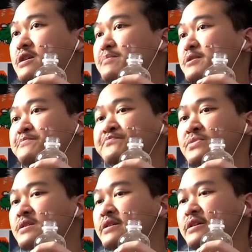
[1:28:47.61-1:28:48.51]
I mean,
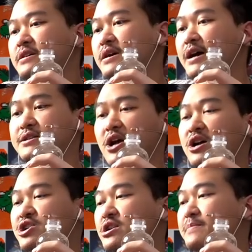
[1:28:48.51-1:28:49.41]
I
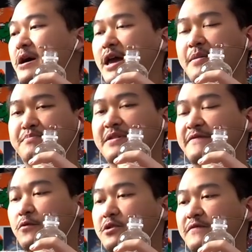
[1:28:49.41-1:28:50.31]
talk shit about
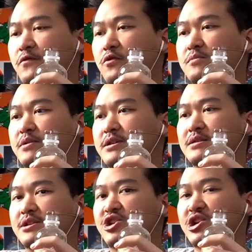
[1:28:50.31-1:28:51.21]
MP44, but a
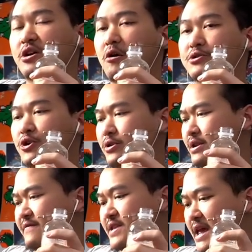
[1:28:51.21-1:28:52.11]
legit
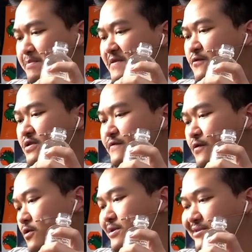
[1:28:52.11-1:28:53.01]
alternative to
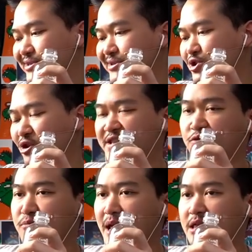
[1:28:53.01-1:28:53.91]
MP44 is the
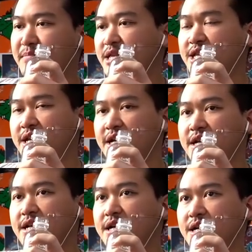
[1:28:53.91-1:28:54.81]
Transform Element
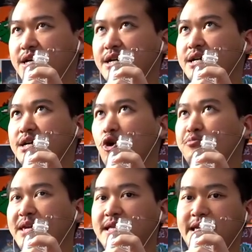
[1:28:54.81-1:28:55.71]

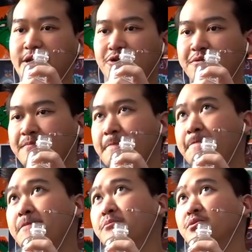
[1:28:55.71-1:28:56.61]
OP Leader,
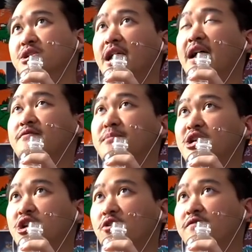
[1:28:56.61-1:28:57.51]
which I have on my
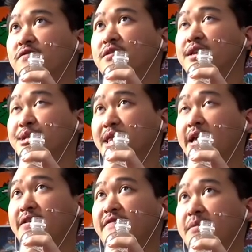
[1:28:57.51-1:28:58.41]
shelf
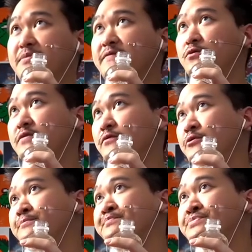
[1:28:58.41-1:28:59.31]
instead of MP44.